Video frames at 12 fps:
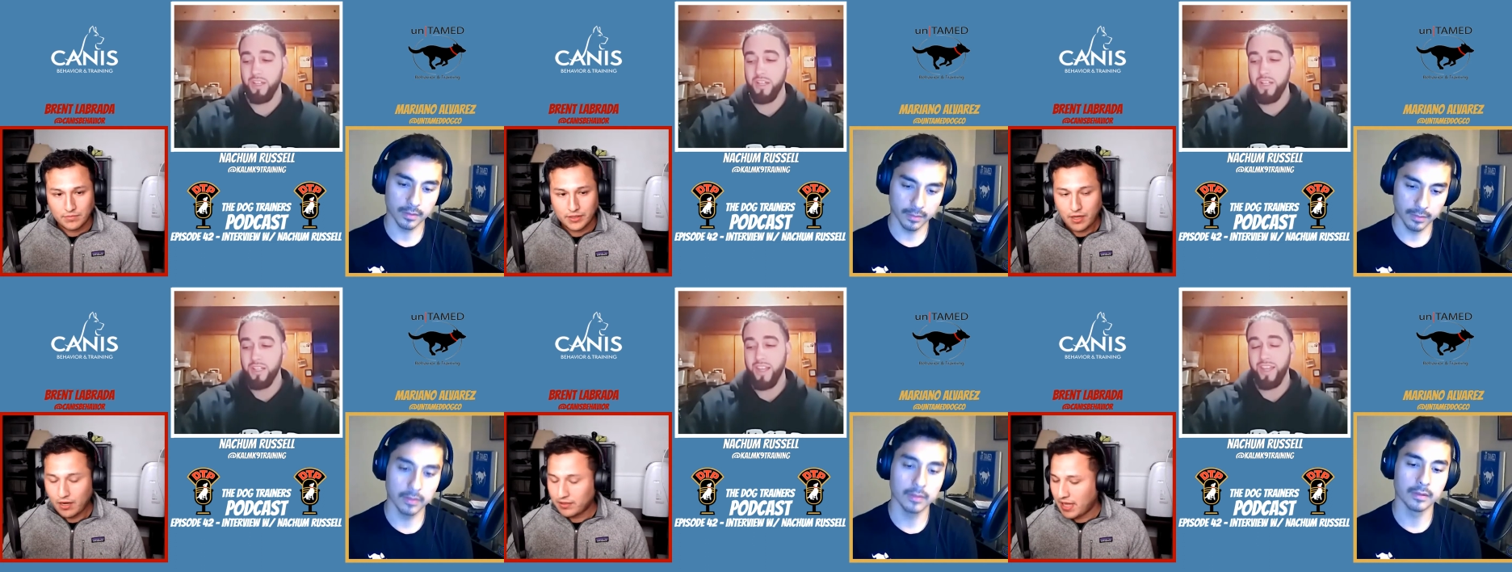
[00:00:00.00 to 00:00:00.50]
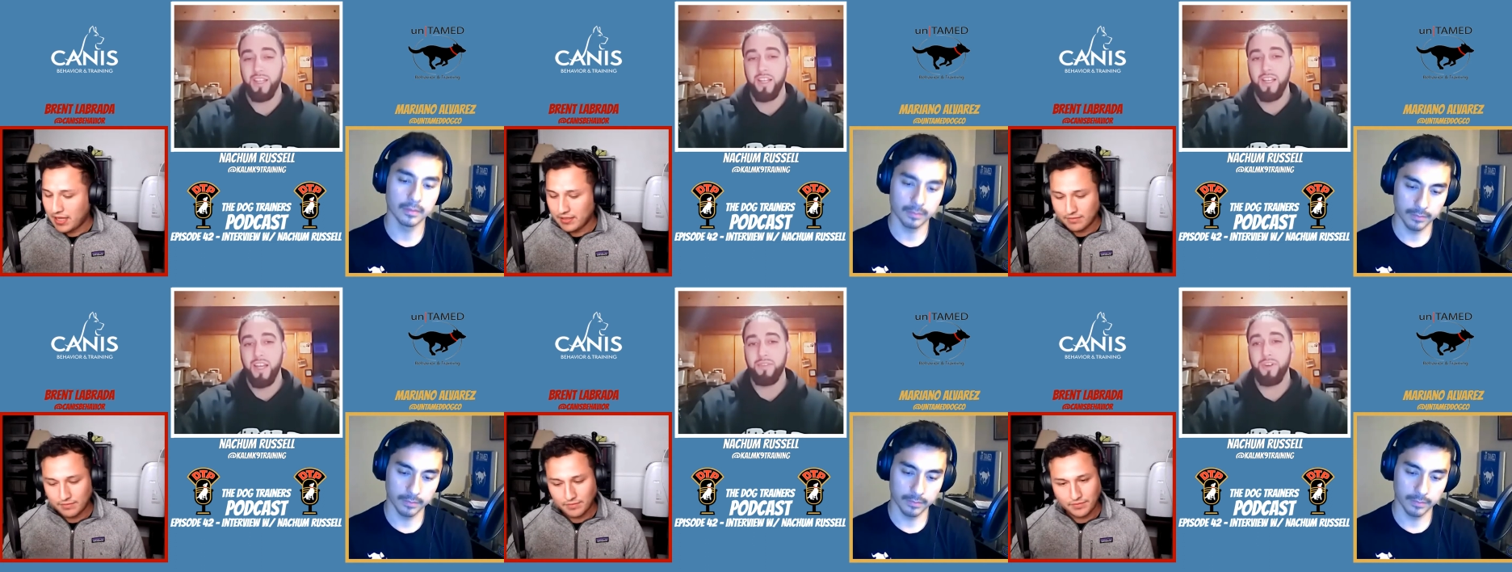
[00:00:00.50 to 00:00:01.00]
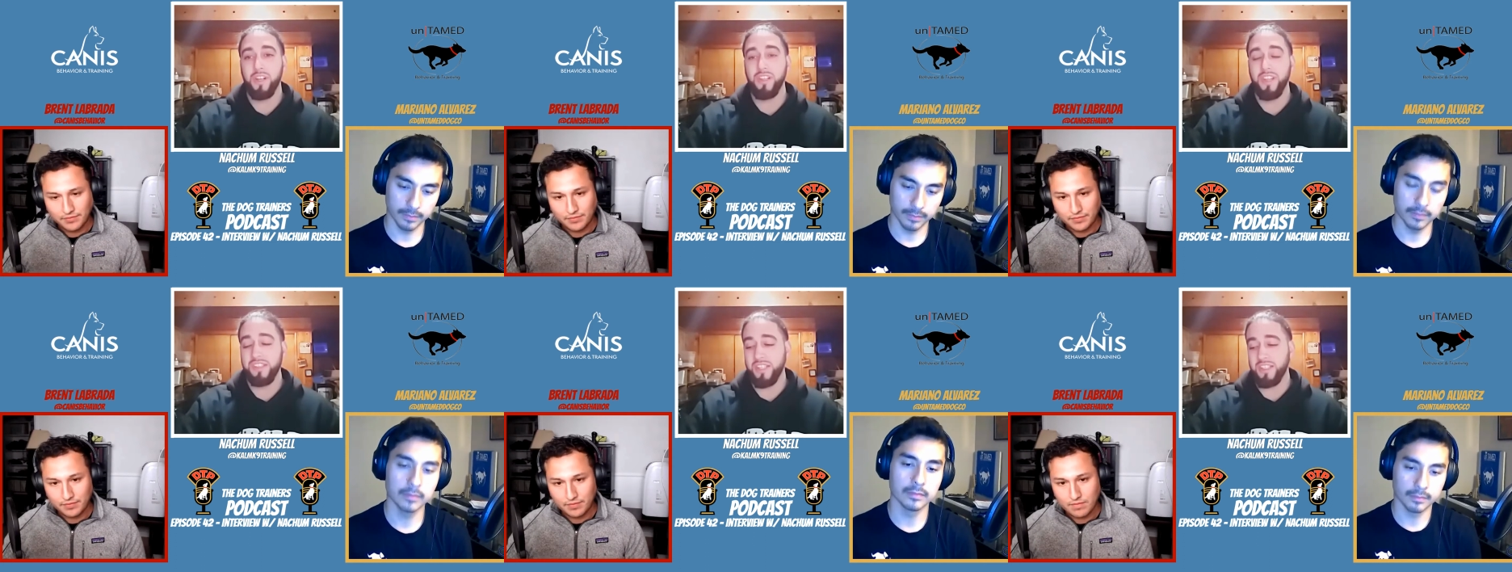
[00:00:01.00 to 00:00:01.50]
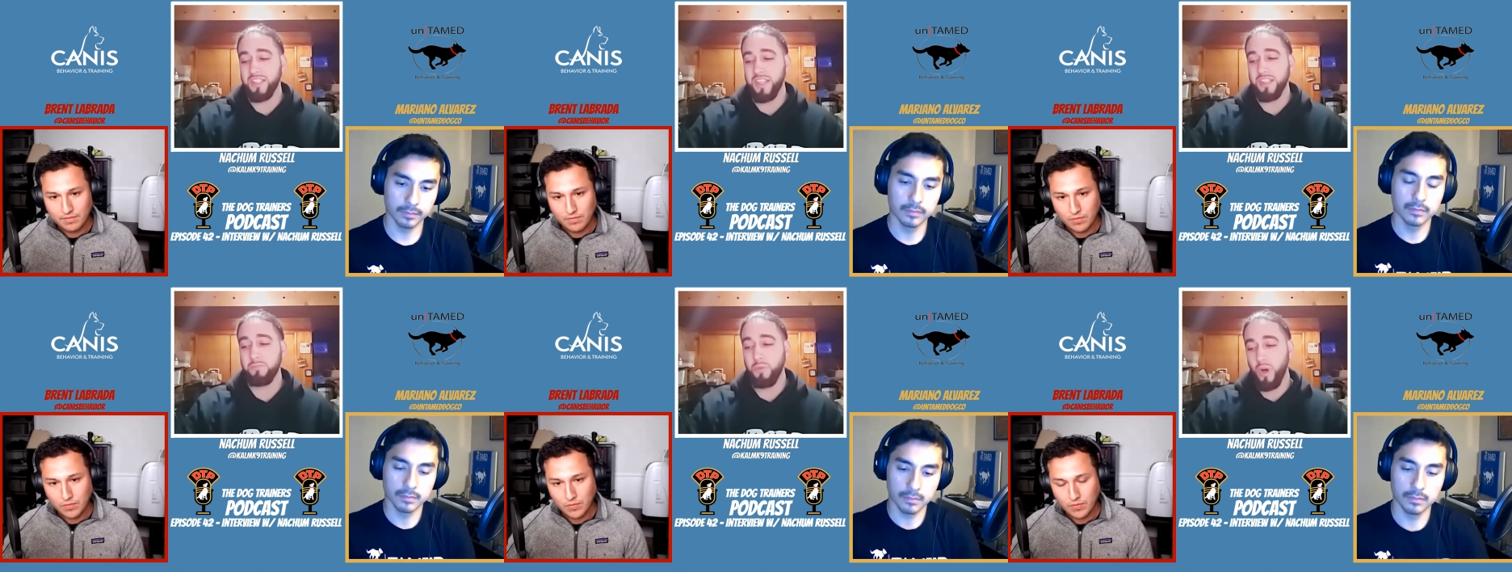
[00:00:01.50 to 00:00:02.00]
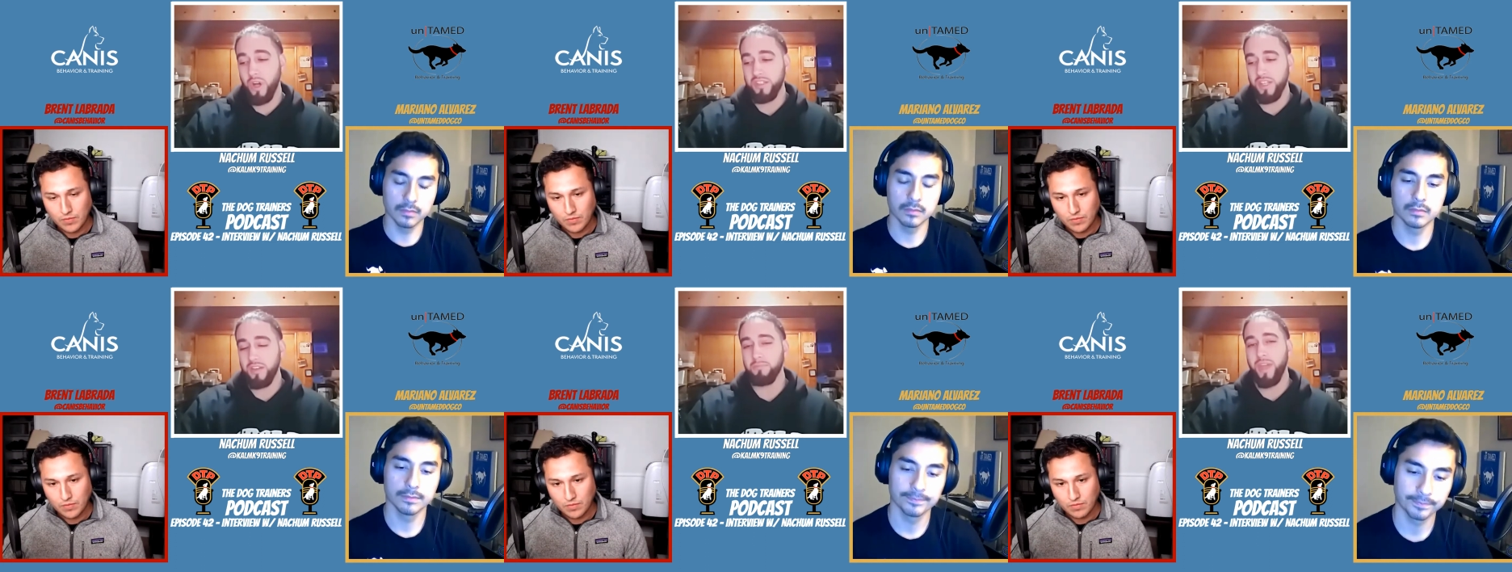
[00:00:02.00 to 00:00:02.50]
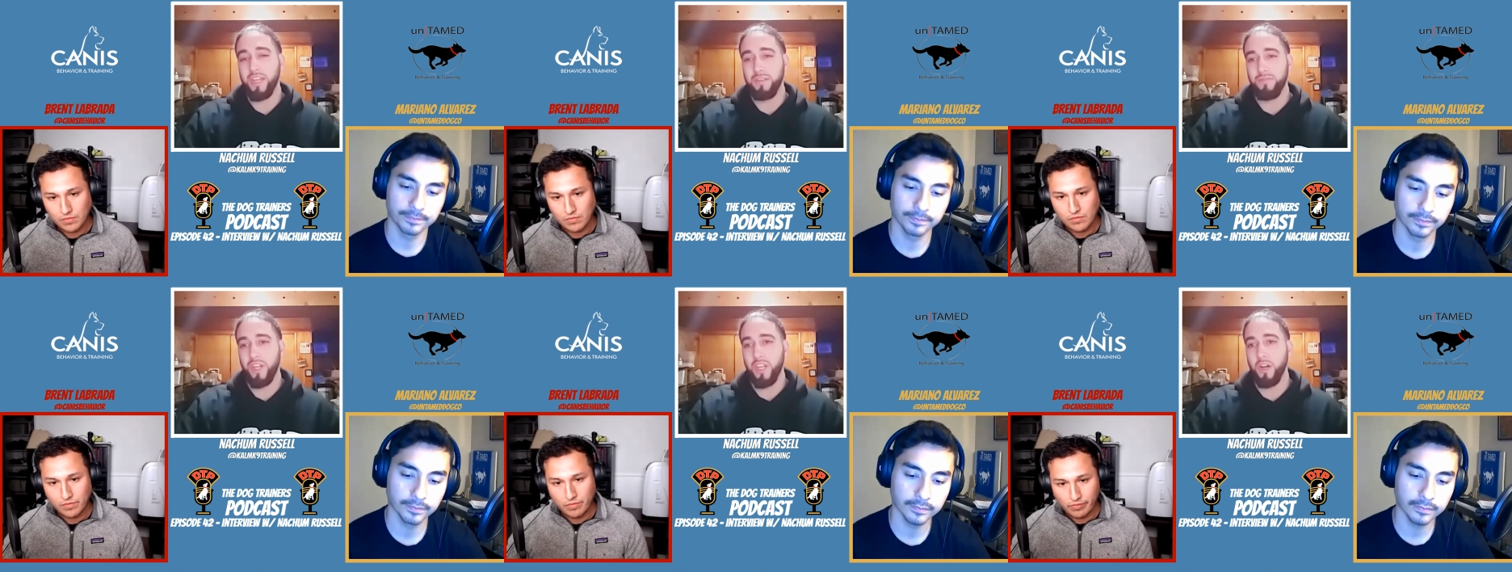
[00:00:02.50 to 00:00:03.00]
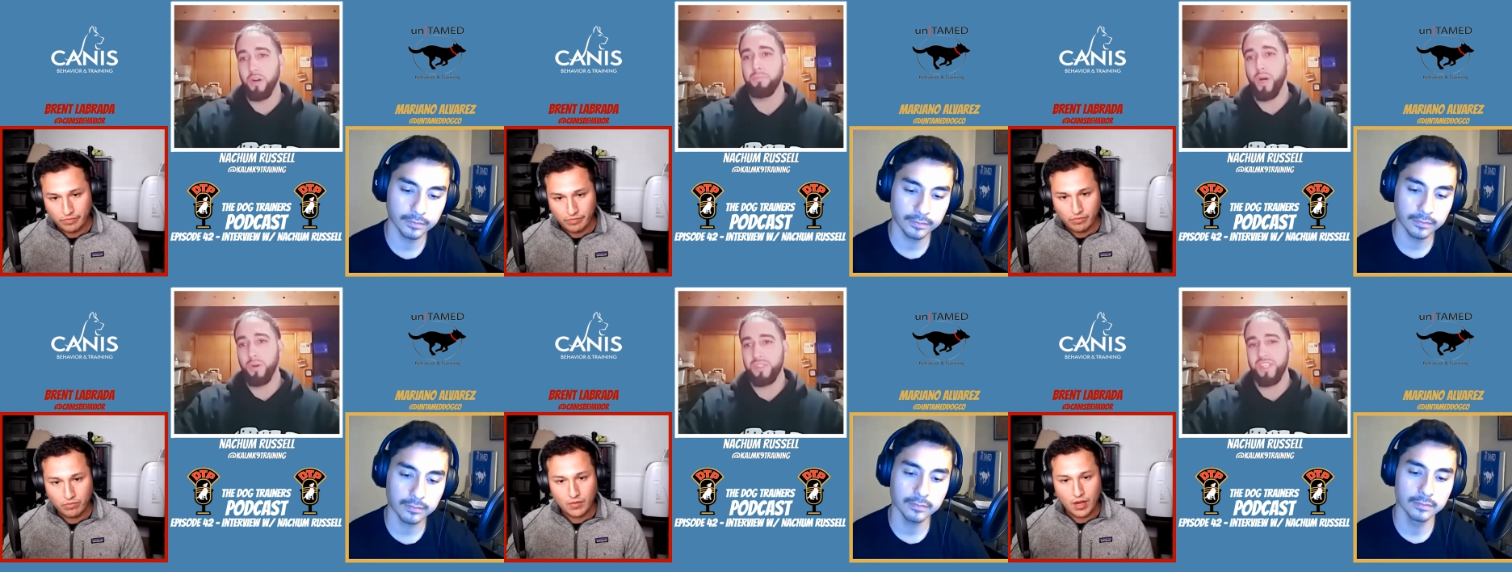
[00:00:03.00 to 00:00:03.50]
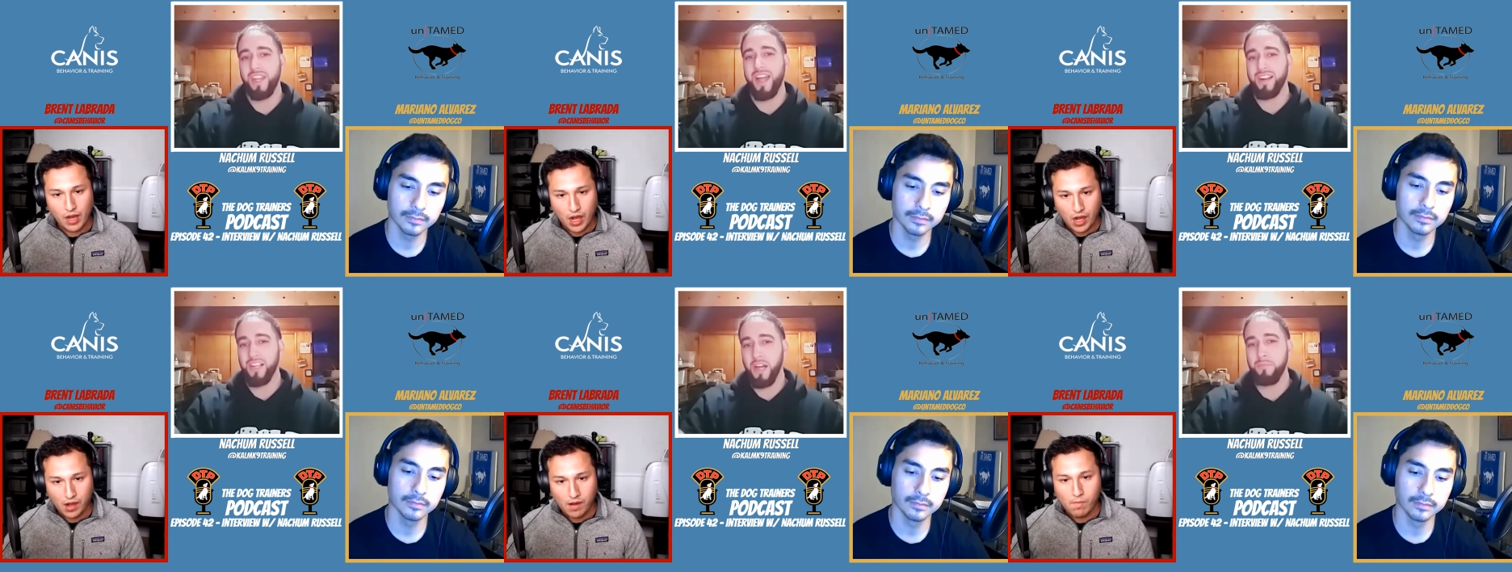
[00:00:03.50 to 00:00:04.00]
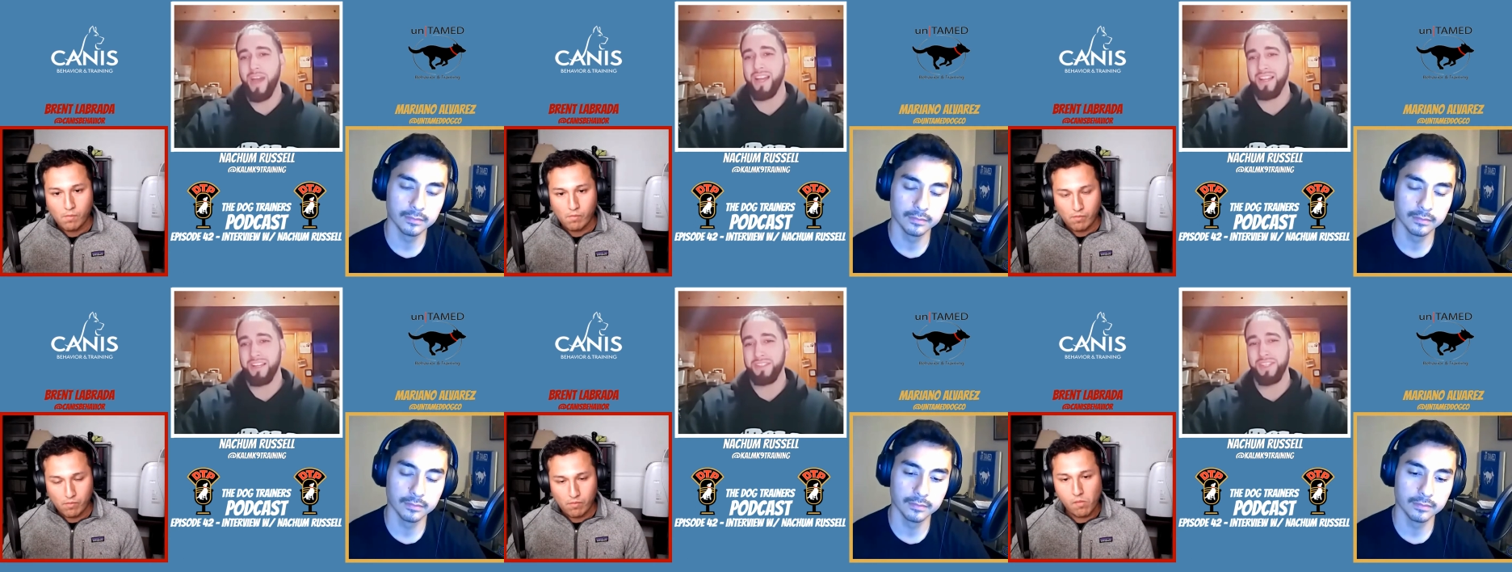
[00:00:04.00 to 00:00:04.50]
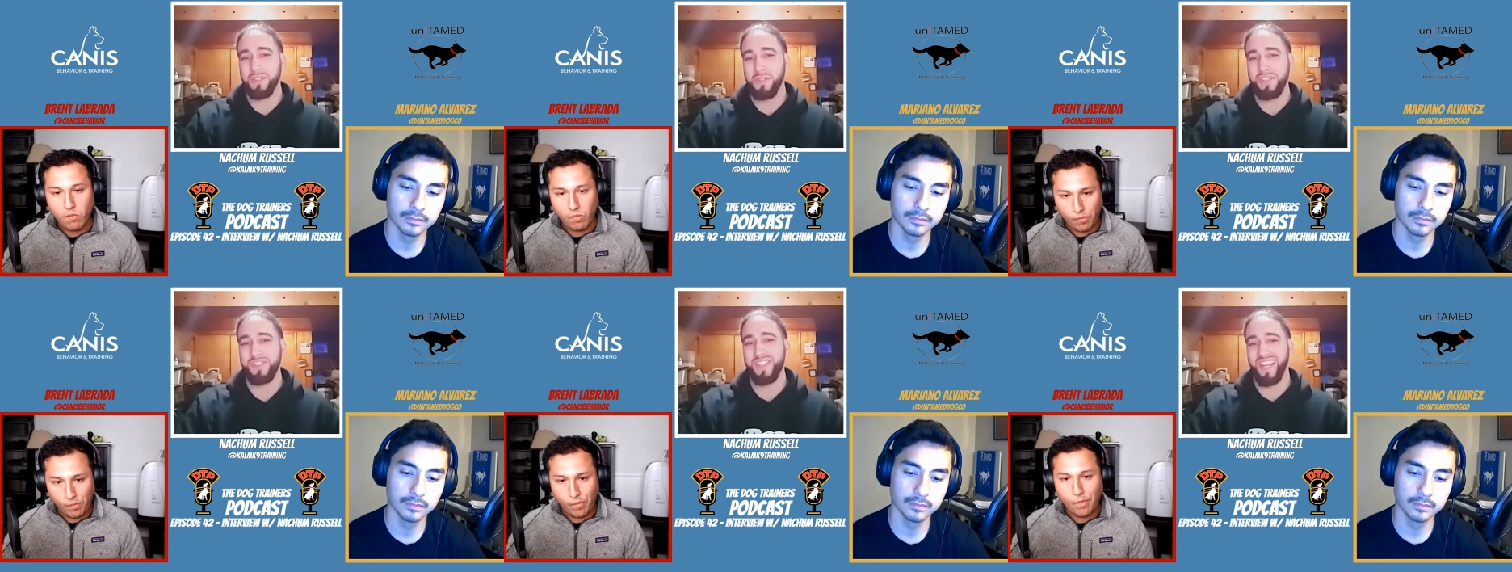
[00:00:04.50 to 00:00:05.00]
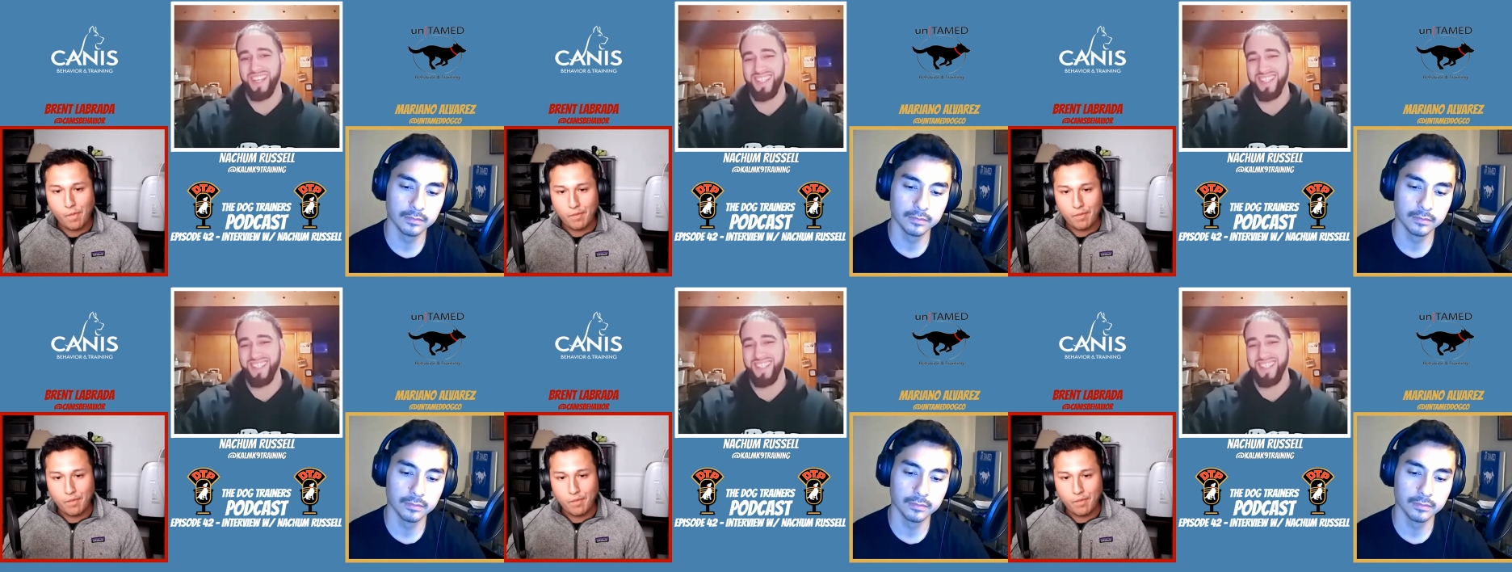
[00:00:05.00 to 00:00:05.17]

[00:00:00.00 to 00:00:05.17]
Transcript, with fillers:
Speaker 1: Start like, then. You're listening to this. Pause it. Make a video. Post it, and come back and continue listening.